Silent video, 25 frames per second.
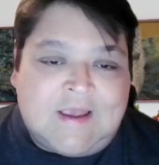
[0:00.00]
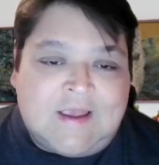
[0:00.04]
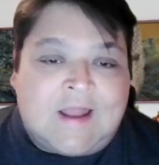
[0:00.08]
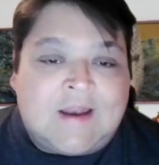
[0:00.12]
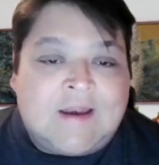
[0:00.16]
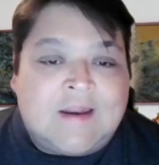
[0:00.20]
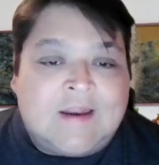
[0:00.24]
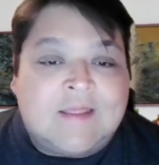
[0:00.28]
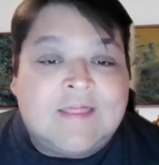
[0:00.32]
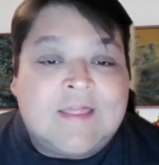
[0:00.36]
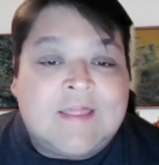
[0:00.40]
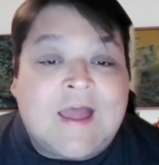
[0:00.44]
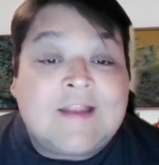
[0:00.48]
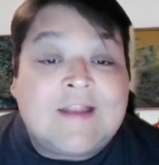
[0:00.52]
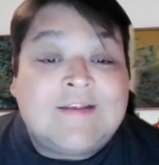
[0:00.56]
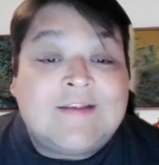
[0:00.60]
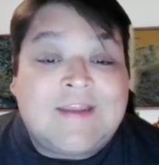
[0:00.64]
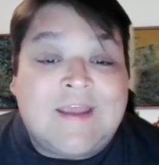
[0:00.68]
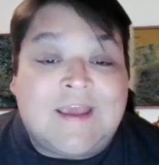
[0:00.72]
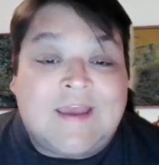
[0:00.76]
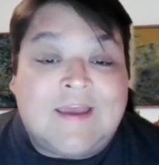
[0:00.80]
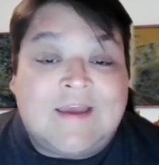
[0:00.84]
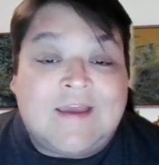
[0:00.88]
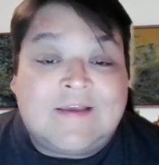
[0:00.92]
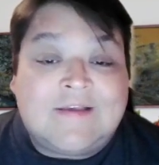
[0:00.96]
And in that
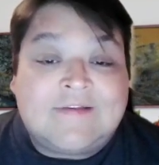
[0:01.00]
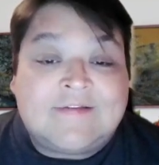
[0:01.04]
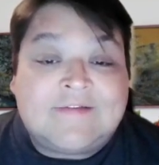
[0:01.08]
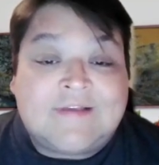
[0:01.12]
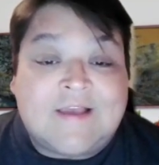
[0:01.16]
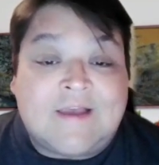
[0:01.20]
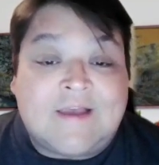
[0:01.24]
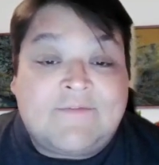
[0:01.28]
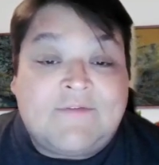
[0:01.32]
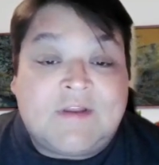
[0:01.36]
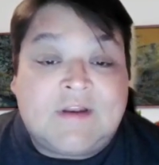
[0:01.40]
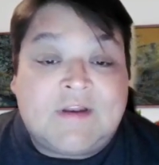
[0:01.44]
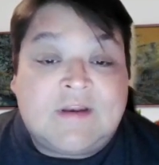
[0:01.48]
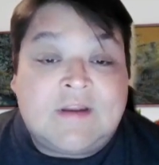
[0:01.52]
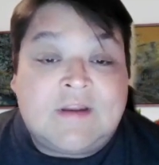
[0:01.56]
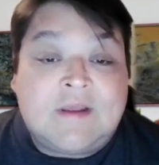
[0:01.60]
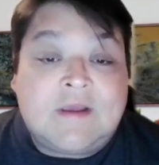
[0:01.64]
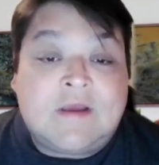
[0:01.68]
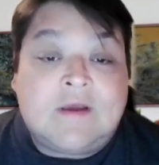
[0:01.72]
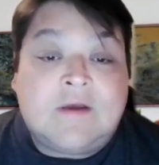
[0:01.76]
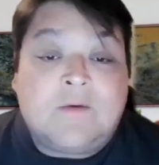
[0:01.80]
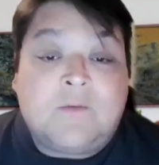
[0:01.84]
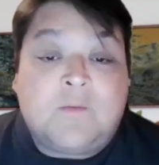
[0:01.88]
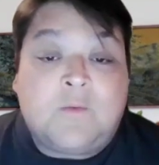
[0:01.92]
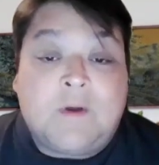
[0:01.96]
day, seven